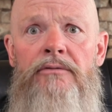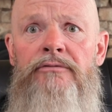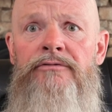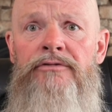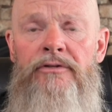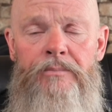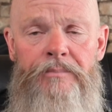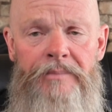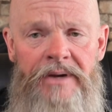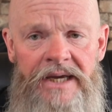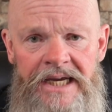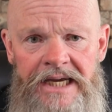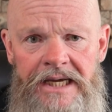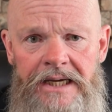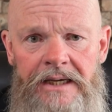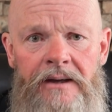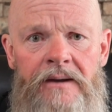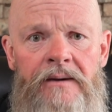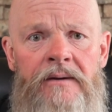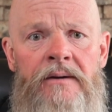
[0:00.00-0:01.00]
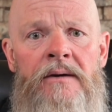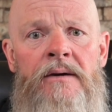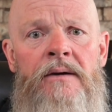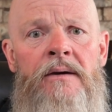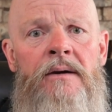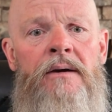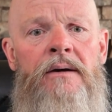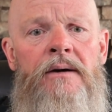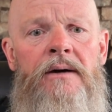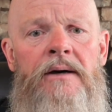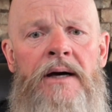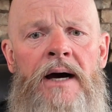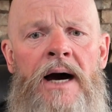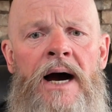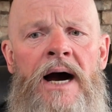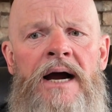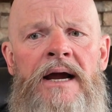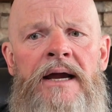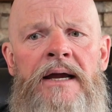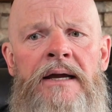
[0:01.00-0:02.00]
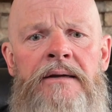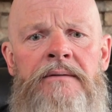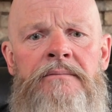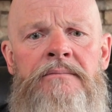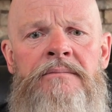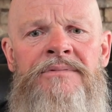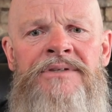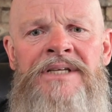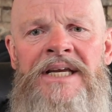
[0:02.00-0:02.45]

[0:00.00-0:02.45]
For me, I